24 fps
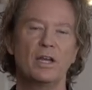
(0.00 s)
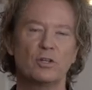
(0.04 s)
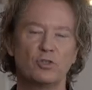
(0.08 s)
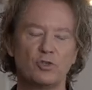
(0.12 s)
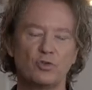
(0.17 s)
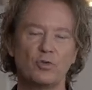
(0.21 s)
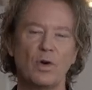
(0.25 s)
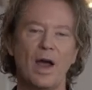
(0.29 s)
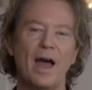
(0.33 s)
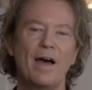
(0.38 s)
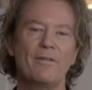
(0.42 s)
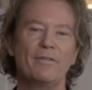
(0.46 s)

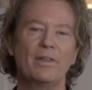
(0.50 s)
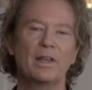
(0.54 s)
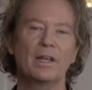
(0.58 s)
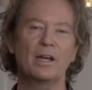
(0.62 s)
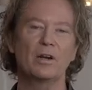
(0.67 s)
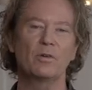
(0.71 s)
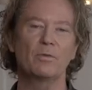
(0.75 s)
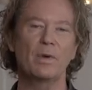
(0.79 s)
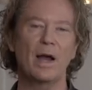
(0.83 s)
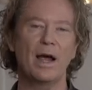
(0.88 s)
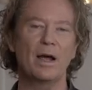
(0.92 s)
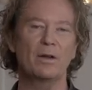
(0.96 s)
traveling
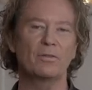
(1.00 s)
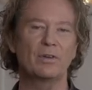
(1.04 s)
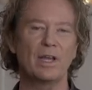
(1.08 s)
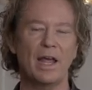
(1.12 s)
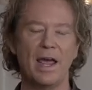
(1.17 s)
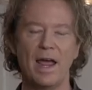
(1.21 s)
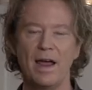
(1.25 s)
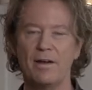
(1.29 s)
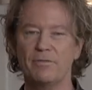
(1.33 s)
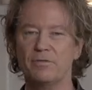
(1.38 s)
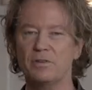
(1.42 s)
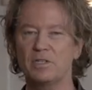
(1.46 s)
around
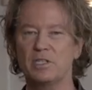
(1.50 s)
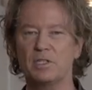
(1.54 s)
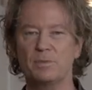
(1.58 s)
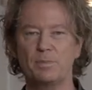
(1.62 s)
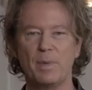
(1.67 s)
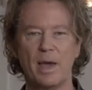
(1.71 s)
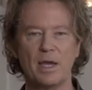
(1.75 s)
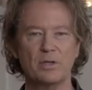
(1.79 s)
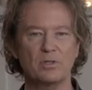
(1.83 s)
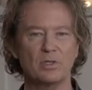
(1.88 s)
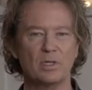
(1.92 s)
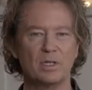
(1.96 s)
to every
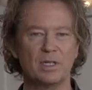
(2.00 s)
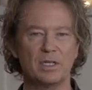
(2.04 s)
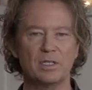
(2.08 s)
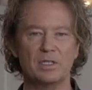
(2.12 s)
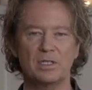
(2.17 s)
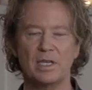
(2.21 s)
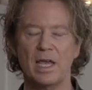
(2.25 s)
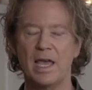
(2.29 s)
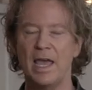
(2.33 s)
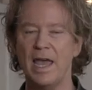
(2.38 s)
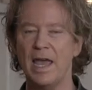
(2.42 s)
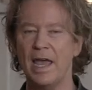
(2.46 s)

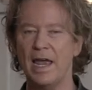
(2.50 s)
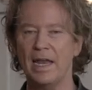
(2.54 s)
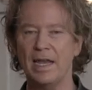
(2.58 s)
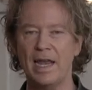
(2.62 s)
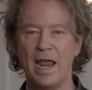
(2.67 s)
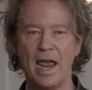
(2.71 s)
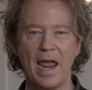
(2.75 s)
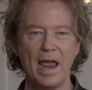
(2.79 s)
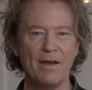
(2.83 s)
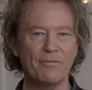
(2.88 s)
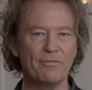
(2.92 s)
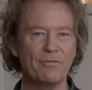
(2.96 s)
specialist and
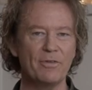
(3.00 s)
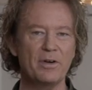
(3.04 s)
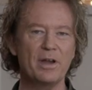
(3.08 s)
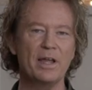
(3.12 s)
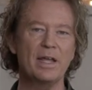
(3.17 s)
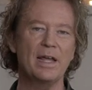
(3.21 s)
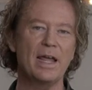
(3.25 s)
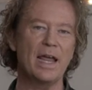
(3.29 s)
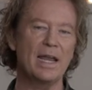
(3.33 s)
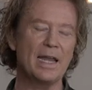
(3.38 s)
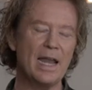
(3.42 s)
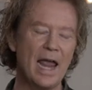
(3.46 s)

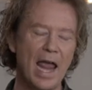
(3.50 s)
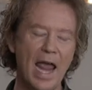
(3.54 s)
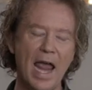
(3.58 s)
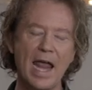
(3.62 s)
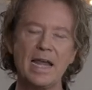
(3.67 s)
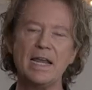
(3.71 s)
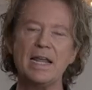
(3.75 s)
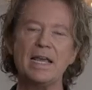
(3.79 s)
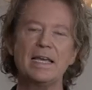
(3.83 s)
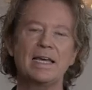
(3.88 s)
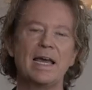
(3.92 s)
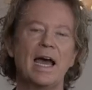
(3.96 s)
every and
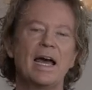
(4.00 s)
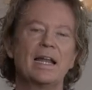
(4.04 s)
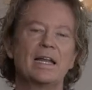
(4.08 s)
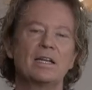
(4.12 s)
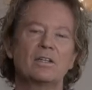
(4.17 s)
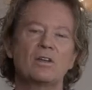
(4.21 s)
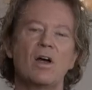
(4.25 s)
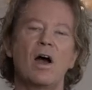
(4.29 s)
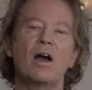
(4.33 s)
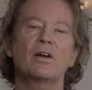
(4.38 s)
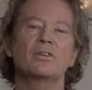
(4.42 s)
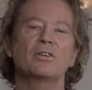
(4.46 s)
any kind
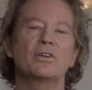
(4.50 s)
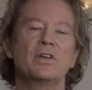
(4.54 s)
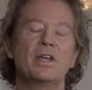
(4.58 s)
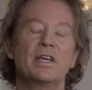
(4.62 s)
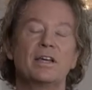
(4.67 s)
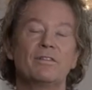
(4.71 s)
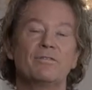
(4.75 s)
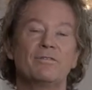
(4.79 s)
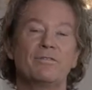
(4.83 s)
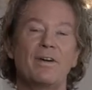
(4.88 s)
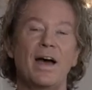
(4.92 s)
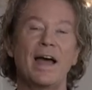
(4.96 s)
of doctor he
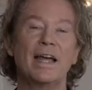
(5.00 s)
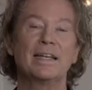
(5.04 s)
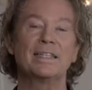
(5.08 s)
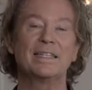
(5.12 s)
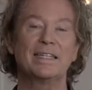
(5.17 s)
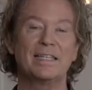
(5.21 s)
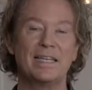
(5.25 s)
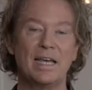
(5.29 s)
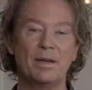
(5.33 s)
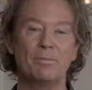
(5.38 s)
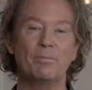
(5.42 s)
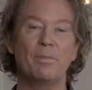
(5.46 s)
could find
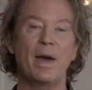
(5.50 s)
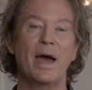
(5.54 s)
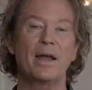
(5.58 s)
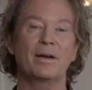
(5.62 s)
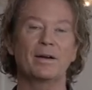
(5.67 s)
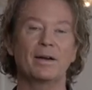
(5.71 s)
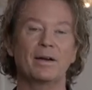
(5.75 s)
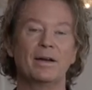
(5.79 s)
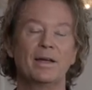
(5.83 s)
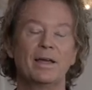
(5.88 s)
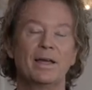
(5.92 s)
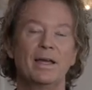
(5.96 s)
to get
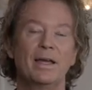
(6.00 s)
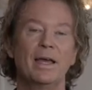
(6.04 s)
better.